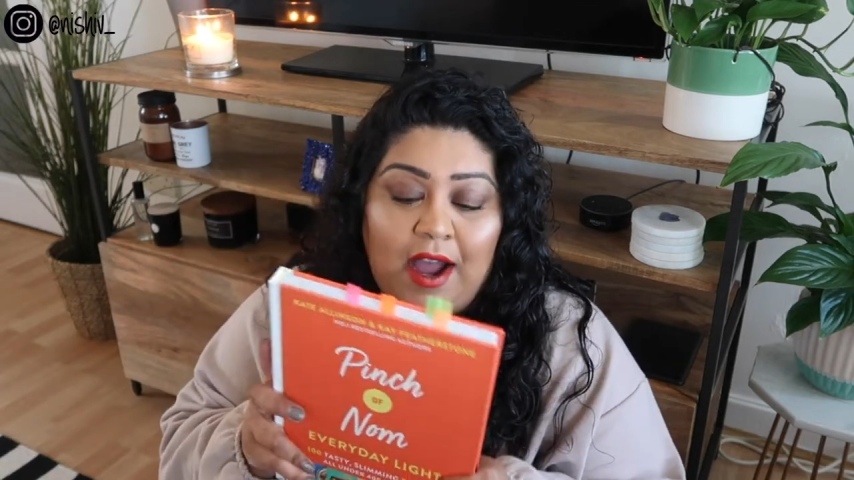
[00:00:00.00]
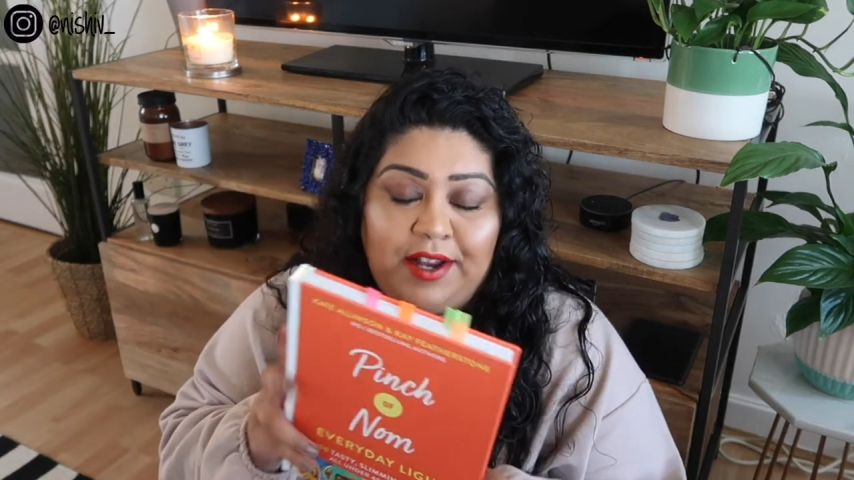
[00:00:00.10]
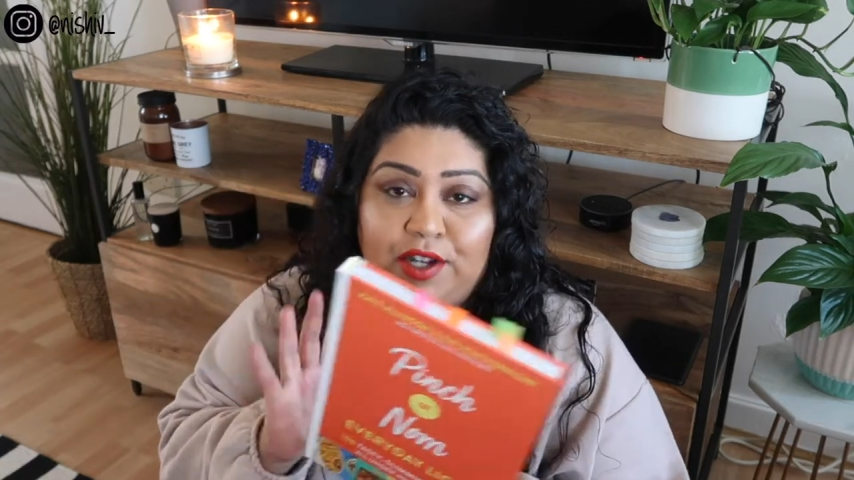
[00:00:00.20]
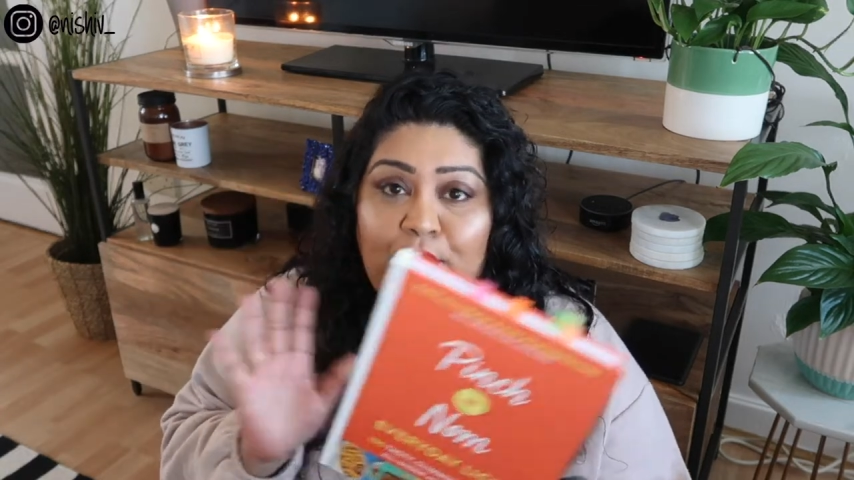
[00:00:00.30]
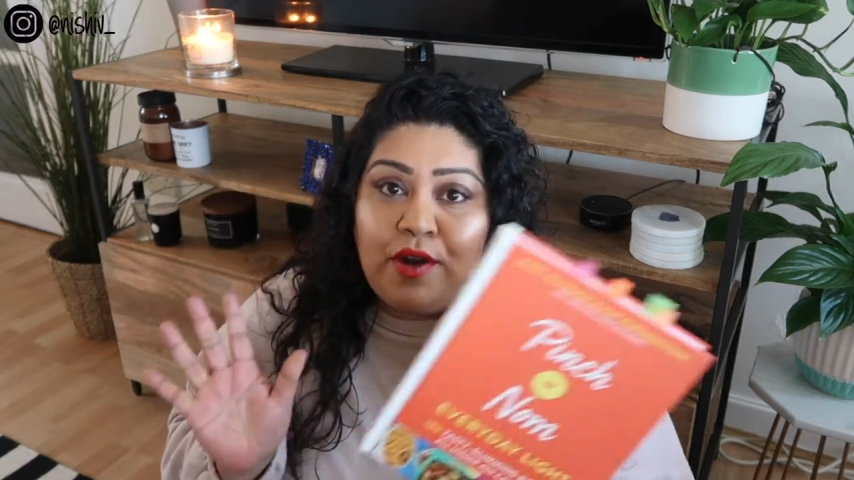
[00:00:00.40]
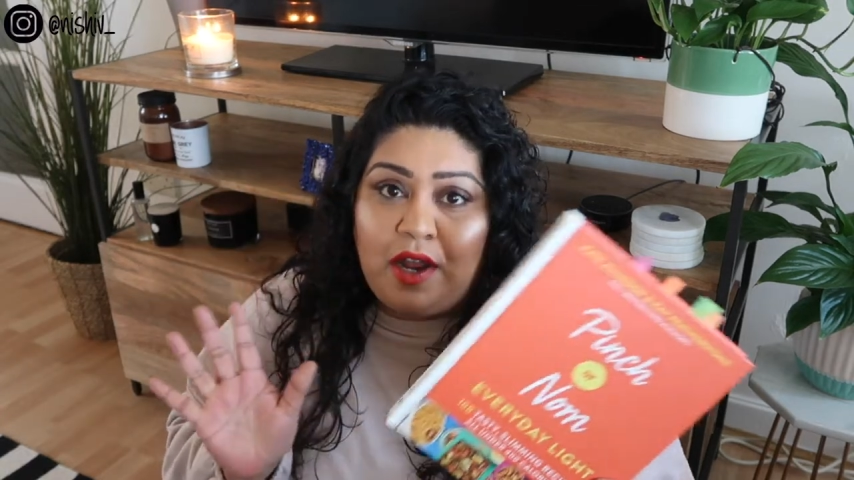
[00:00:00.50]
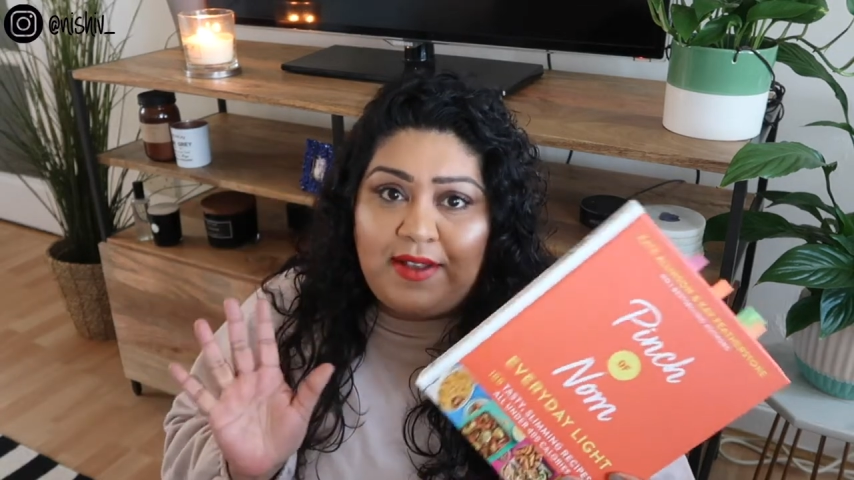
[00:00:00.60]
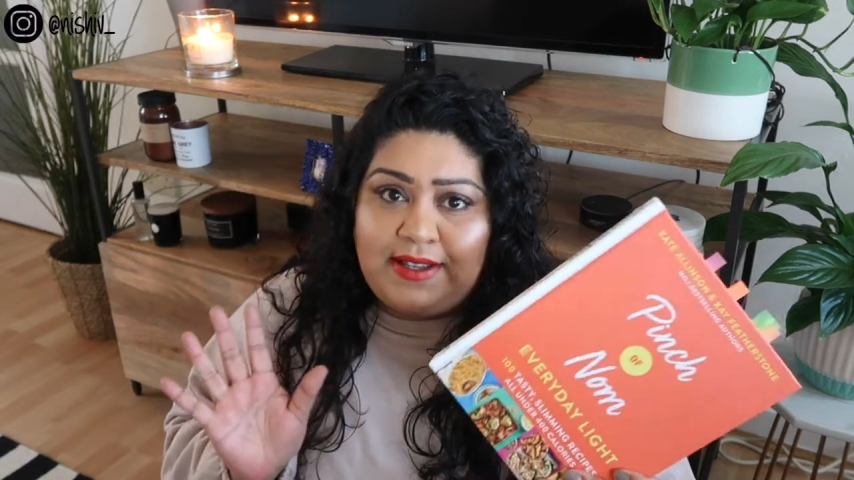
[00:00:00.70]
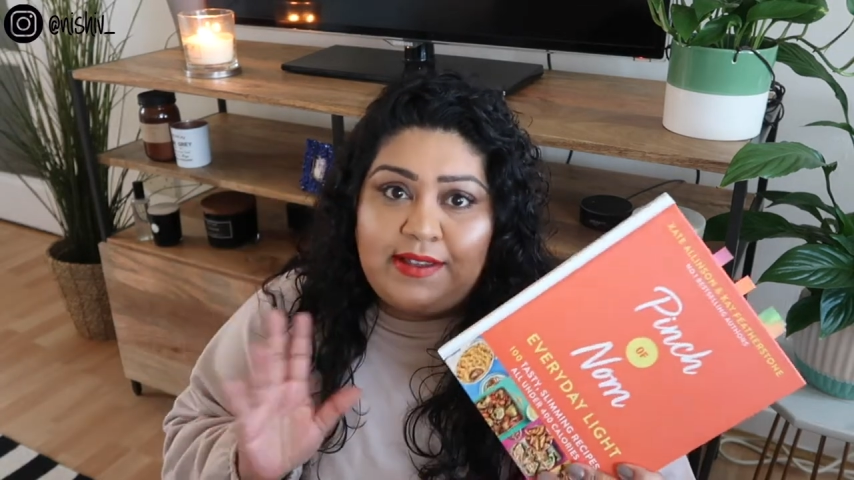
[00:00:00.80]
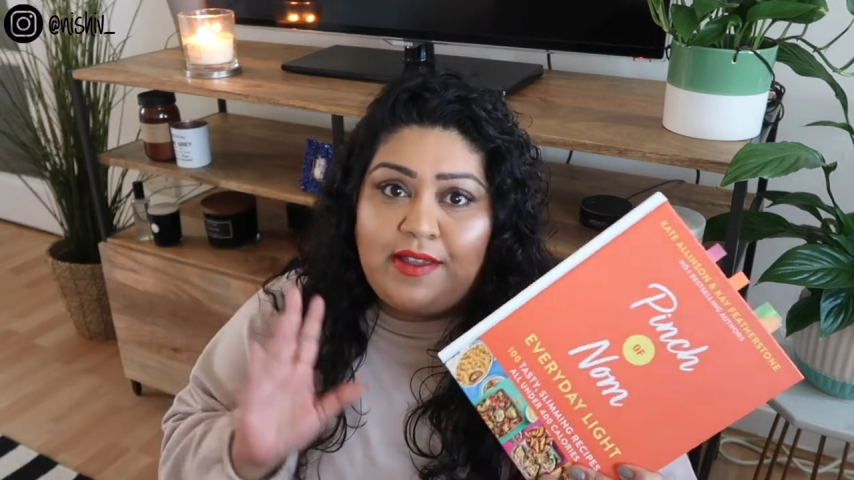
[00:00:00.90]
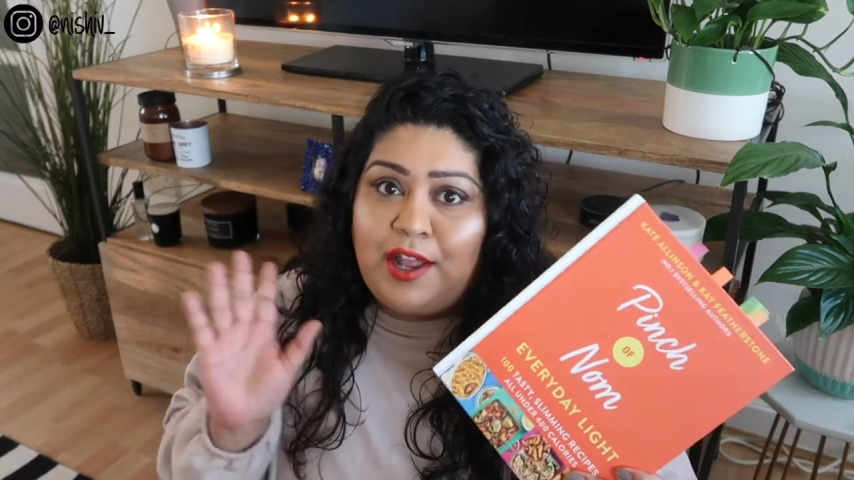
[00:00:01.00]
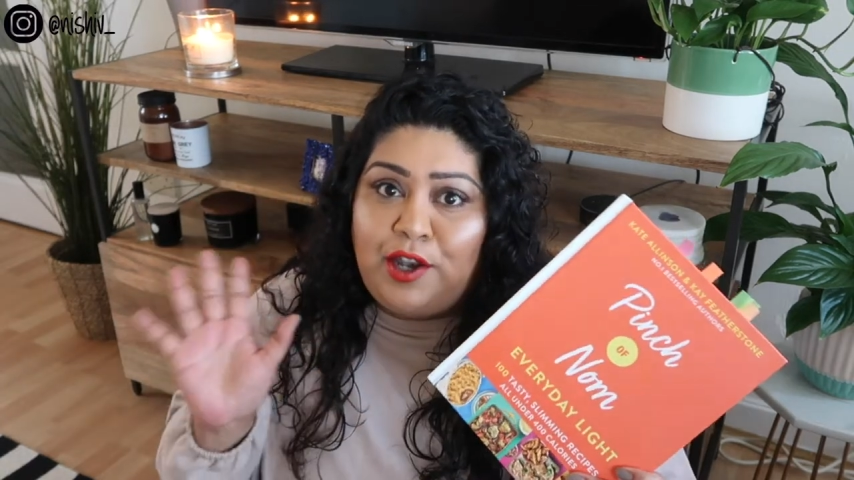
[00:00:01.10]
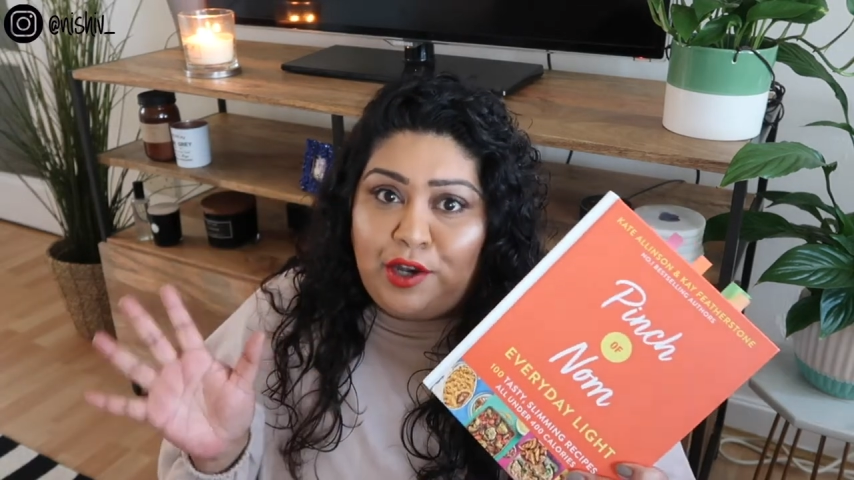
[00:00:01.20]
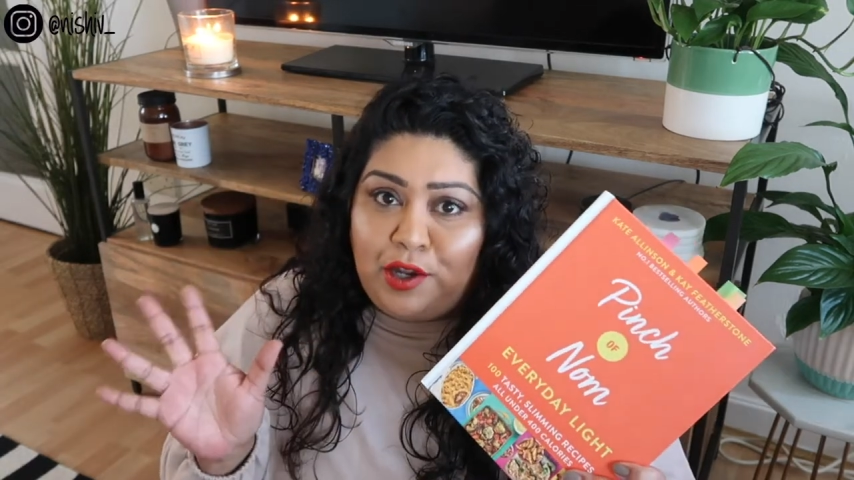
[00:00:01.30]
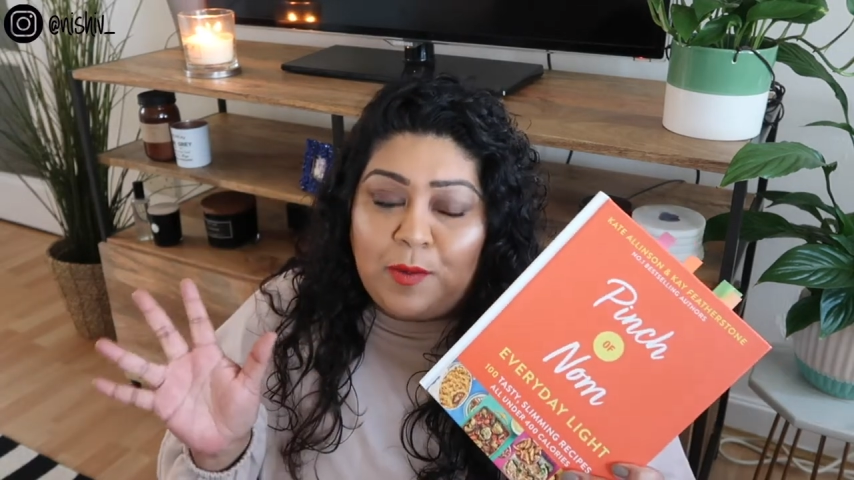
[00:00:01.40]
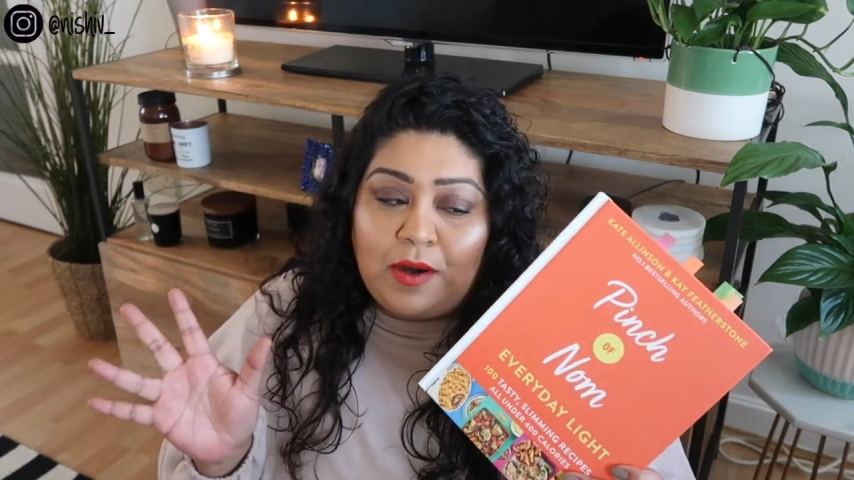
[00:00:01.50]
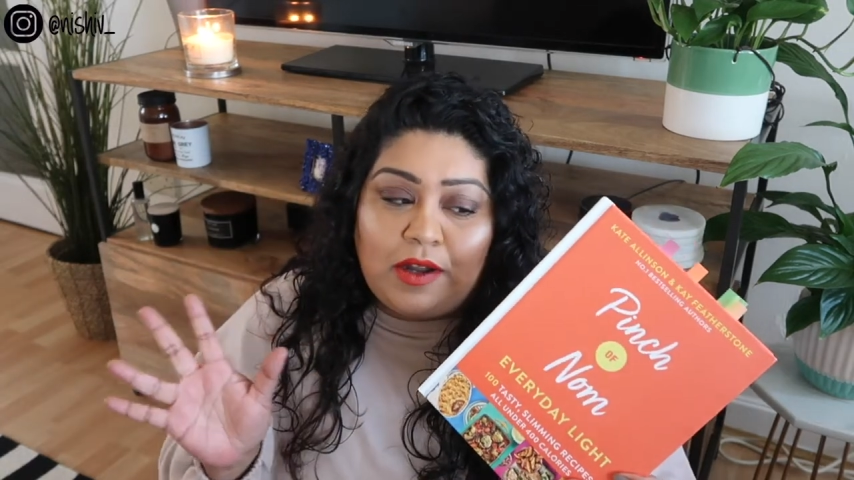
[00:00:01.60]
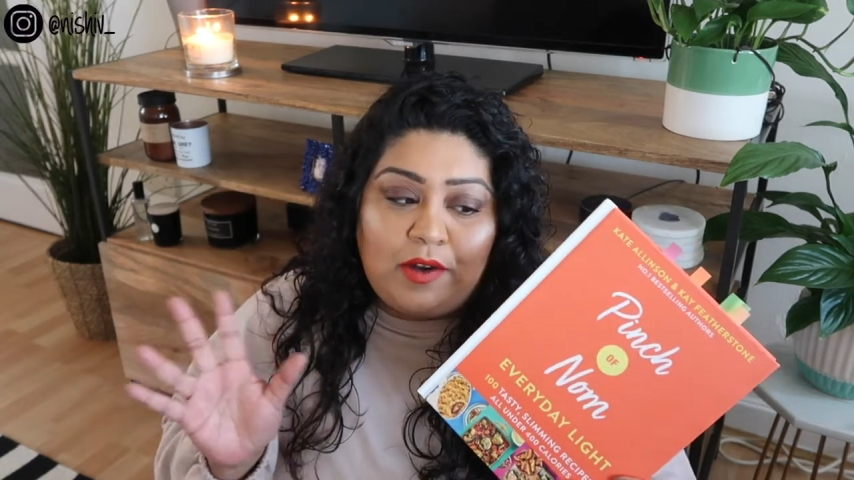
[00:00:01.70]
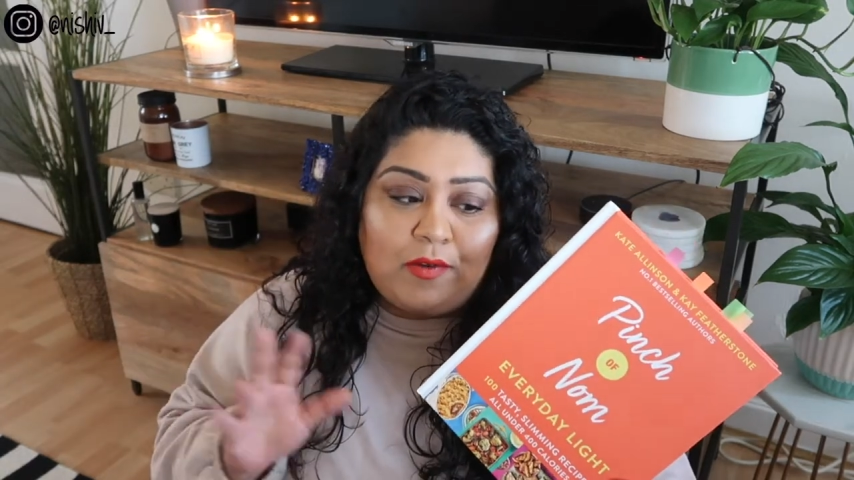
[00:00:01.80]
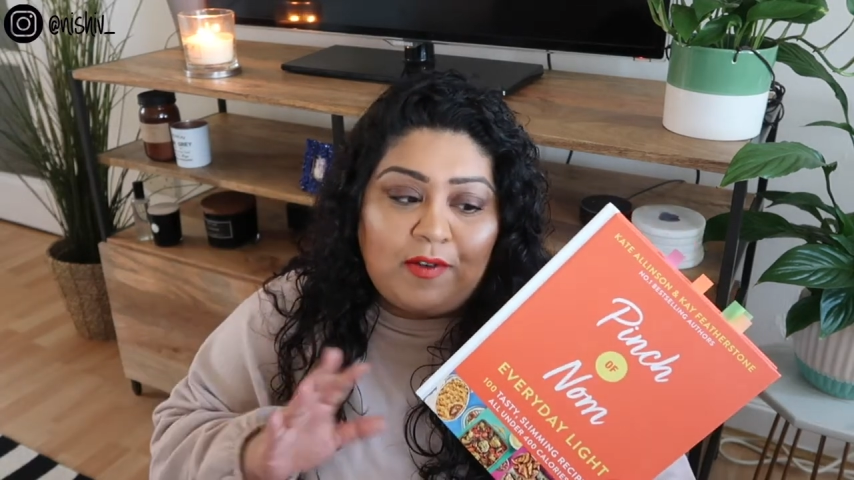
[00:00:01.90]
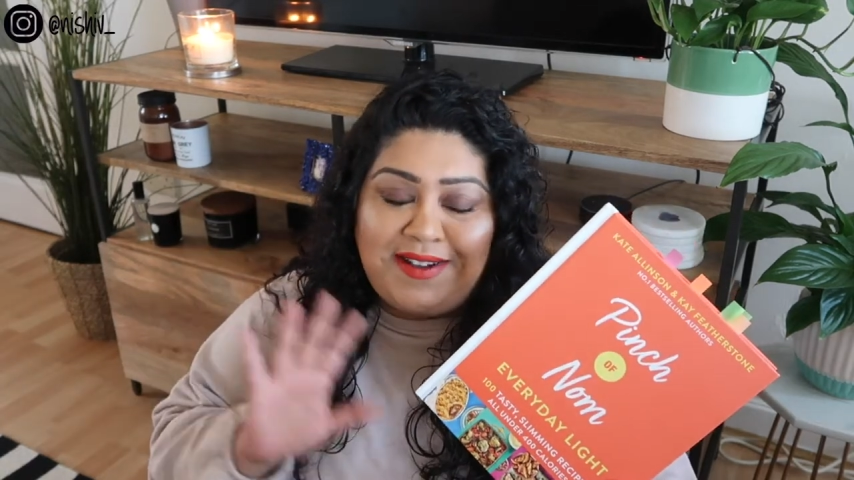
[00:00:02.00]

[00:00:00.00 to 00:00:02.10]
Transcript: I don't know if this is like their new one or